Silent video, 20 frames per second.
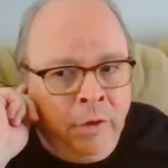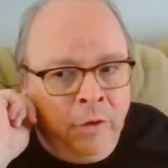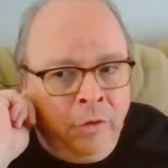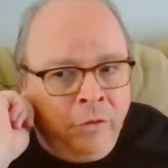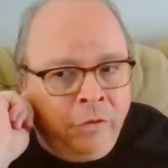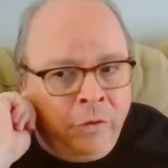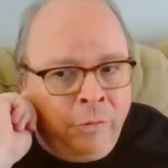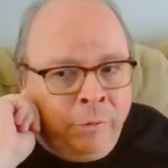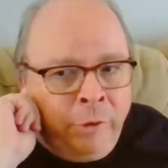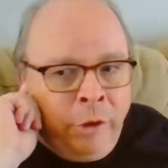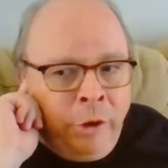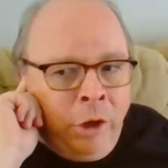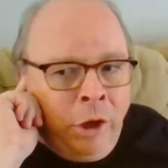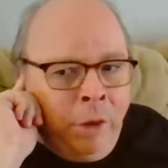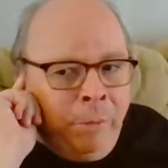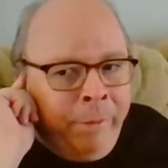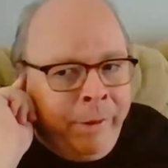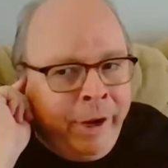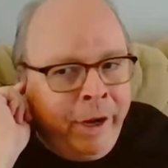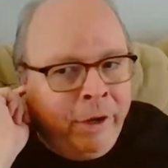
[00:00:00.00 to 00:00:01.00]
Some are
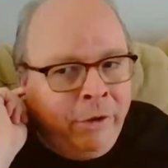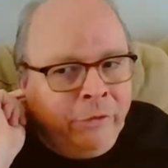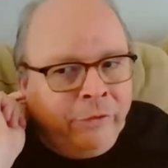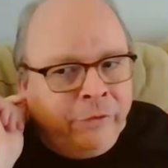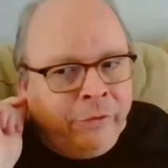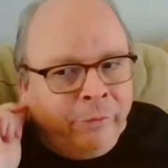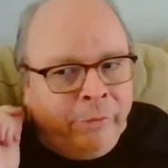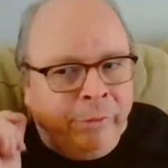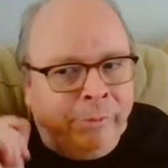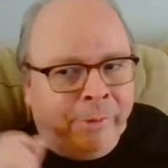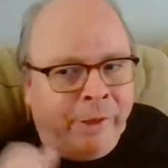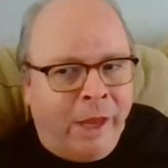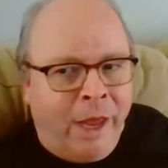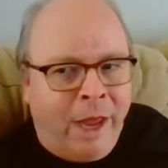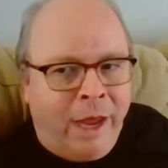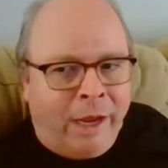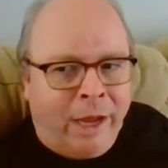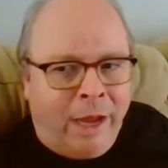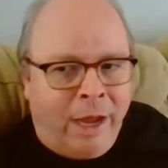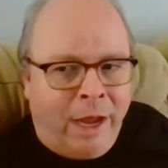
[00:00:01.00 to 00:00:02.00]
albino, some are
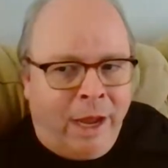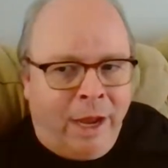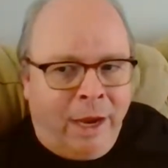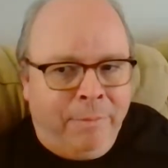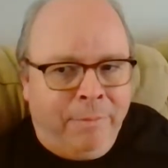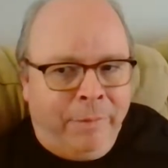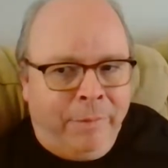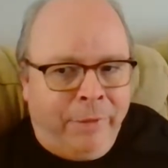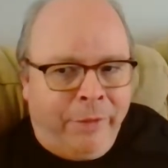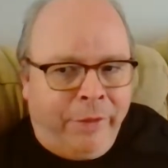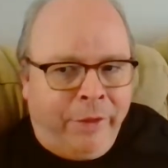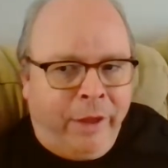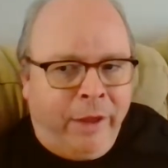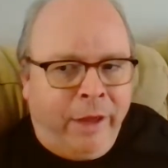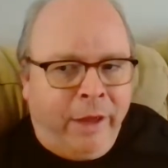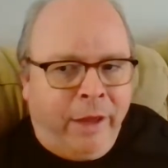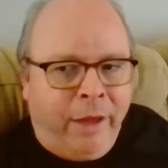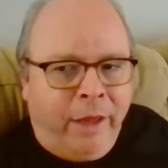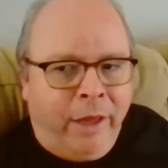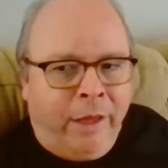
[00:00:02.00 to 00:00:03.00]
black-eyed, but
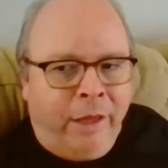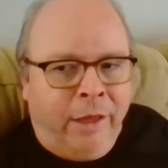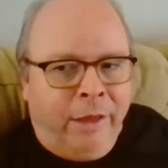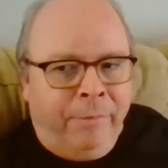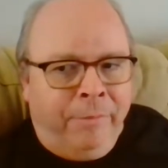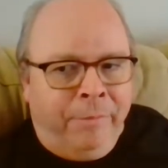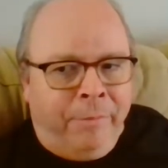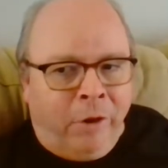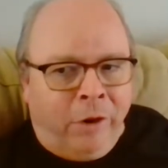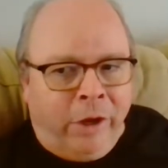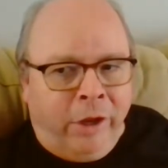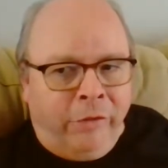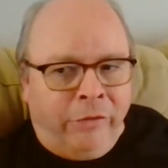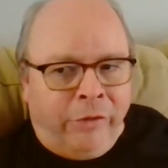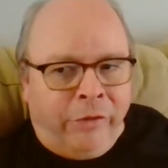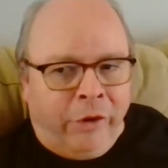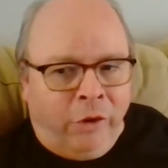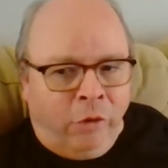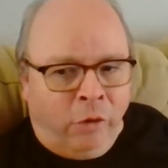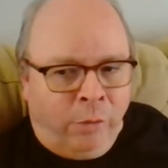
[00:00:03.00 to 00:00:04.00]
the markings
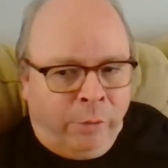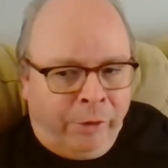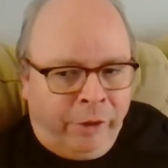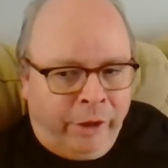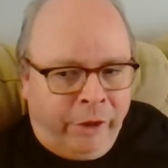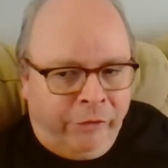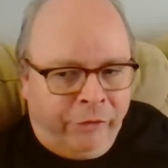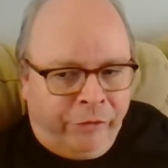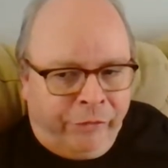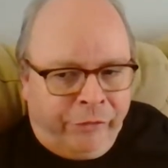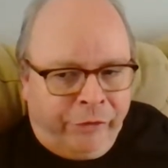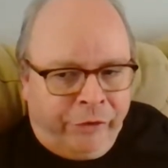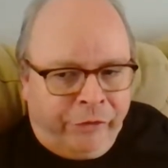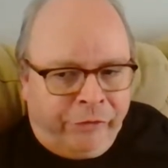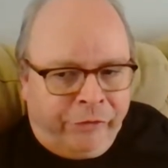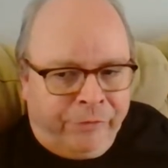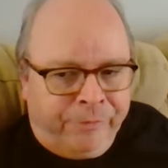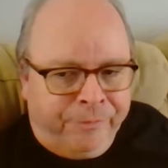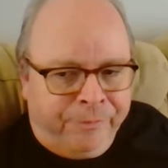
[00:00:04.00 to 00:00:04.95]
like a normal angelfish.